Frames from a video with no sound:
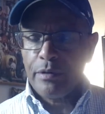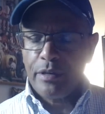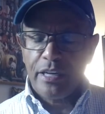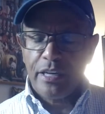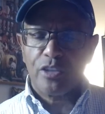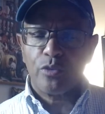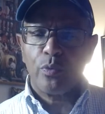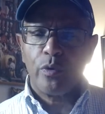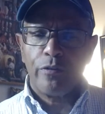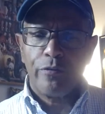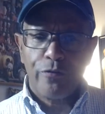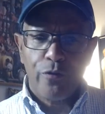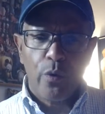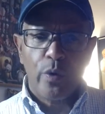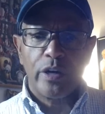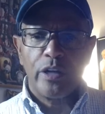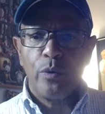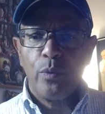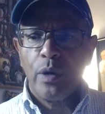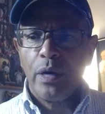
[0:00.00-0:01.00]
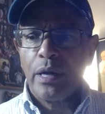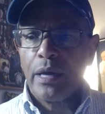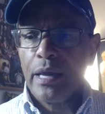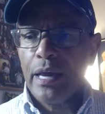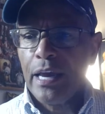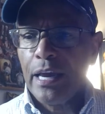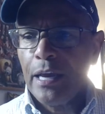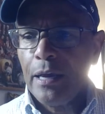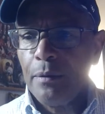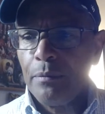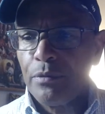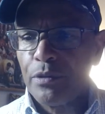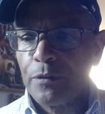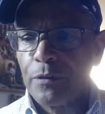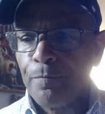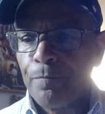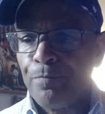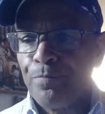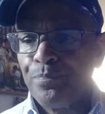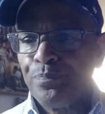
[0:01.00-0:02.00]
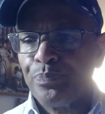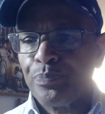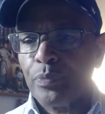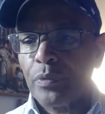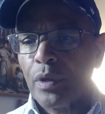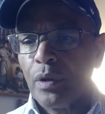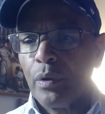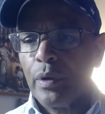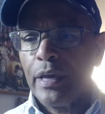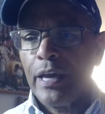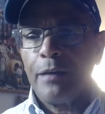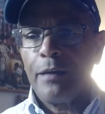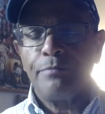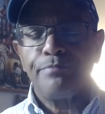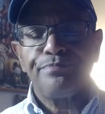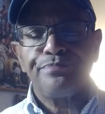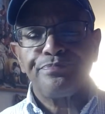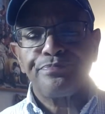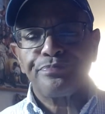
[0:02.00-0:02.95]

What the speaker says: The Knicks won 41 games. Okay.